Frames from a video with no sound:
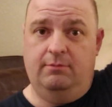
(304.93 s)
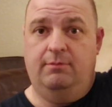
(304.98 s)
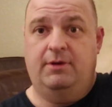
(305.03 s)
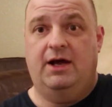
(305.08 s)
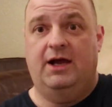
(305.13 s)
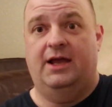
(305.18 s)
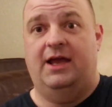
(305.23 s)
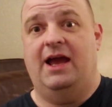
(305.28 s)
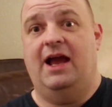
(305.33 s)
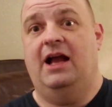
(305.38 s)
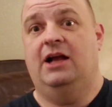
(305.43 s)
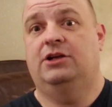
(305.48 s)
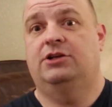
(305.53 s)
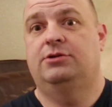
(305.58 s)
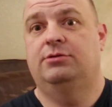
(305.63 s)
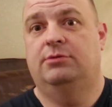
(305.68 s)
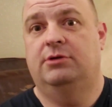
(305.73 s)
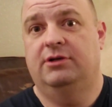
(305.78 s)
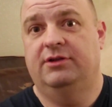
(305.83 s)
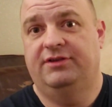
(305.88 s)
my
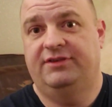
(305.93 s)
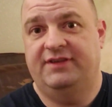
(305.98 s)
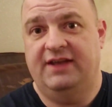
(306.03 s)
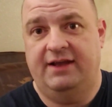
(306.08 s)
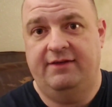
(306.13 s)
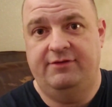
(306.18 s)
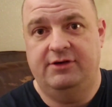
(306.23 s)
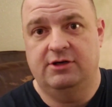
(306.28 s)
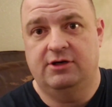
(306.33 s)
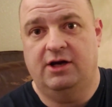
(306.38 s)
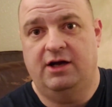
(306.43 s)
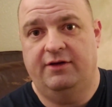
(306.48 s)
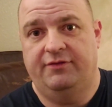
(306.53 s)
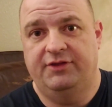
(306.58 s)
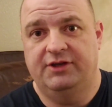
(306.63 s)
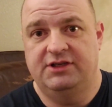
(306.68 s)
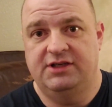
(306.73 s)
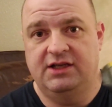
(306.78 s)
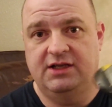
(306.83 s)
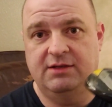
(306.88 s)
actual savior
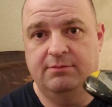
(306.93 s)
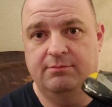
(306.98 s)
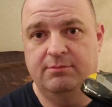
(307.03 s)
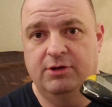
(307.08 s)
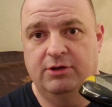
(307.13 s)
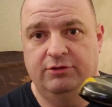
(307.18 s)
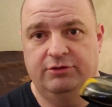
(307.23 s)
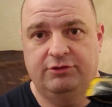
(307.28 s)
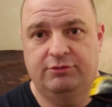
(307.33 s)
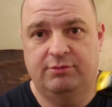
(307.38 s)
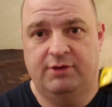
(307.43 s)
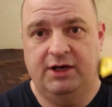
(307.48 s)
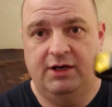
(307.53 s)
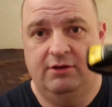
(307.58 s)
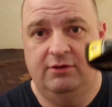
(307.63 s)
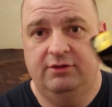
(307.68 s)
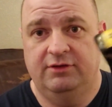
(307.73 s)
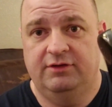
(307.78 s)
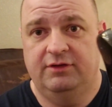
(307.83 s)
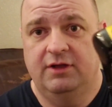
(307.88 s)
off the tee most
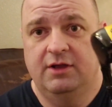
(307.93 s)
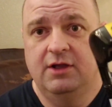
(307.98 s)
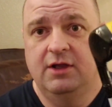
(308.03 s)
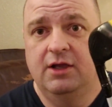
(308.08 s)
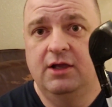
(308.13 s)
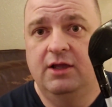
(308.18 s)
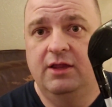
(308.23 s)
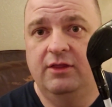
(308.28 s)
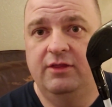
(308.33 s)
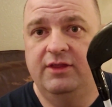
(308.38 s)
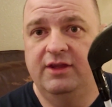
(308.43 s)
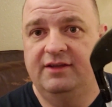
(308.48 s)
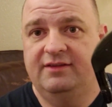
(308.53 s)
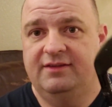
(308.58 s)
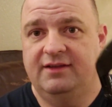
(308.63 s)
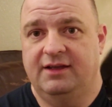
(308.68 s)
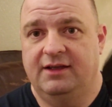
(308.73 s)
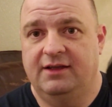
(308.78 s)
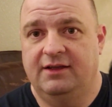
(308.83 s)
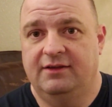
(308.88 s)
rounds,
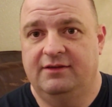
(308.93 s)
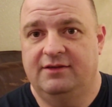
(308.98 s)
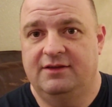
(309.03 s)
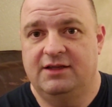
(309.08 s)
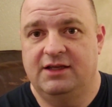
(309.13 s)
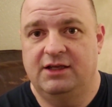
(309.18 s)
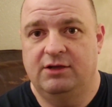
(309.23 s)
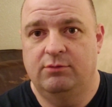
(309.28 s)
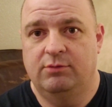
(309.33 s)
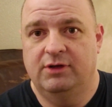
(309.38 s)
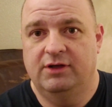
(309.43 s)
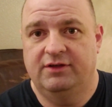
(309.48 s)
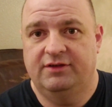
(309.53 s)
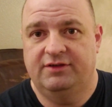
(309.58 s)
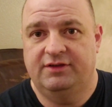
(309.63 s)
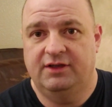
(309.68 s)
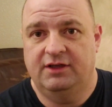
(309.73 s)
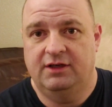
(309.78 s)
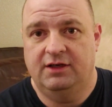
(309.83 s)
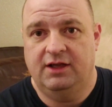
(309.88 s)
this is the
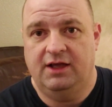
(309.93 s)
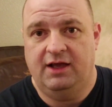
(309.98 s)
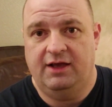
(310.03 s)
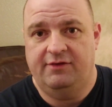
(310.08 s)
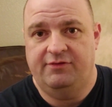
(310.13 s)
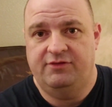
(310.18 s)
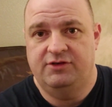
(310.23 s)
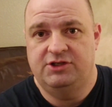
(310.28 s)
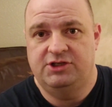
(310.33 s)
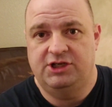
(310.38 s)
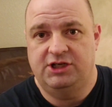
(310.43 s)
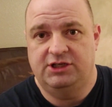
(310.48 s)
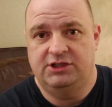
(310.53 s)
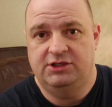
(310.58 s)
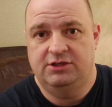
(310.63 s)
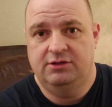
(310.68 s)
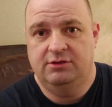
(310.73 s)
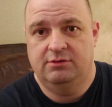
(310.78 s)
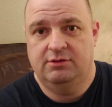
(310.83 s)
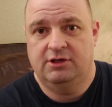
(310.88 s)
Wilson FG
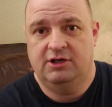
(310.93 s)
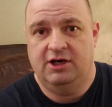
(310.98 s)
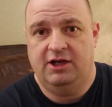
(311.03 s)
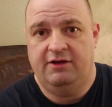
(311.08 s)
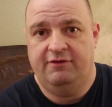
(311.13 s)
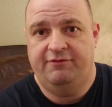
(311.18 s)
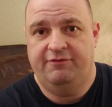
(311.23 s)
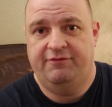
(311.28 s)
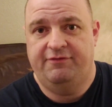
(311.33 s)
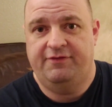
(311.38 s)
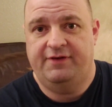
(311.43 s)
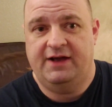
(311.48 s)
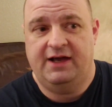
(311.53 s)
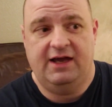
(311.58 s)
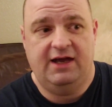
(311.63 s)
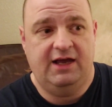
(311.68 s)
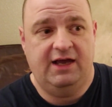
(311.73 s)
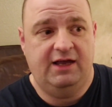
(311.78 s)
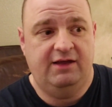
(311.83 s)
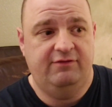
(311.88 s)
Tour
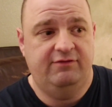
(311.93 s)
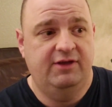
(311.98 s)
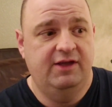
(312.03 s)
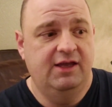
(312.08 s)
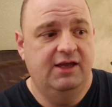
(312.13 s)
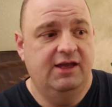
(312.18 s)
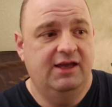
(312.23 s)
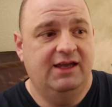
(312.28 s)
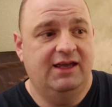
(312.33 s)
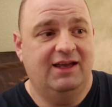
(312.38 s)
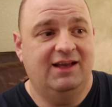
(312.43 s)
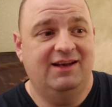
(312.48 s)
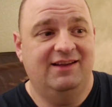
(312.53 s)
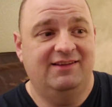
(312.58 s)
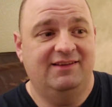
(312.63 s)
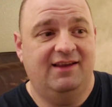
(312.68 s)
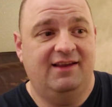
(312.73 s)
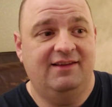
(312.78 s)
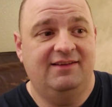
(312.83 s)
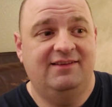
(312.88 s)
F5. It
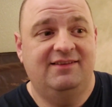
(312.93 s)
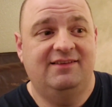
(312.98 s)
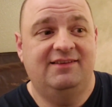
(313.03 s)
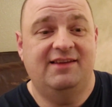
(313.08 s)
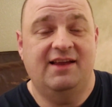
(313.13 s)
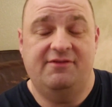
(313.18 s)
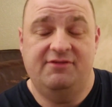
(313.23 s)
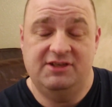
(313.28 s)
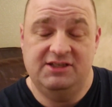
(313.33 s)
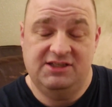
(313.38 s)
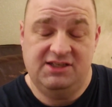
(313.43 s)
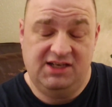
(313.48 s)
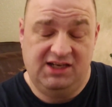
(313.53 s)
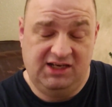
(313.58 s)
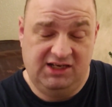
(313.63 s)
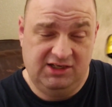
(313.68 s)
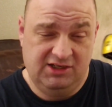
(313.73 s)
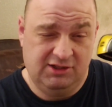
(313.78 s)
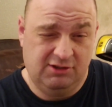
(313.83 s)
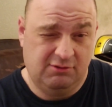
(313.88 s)
is a
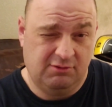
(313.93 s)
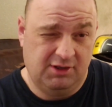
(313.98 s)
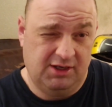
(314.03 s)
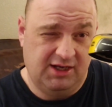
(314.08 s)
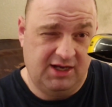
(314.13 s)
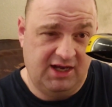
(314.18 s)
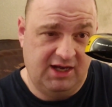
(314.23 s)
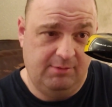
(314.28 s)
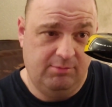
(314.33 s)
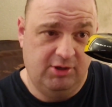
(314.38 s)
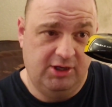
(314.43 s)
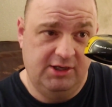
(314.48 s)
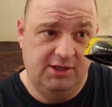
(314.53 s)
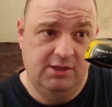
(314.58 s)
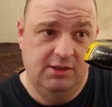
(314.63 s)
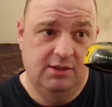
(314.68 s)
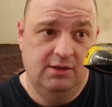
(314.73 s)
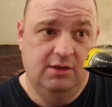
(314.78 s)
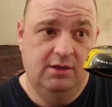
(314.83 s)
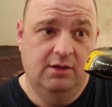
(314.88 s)
17-degree
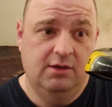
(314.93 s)
hybrid.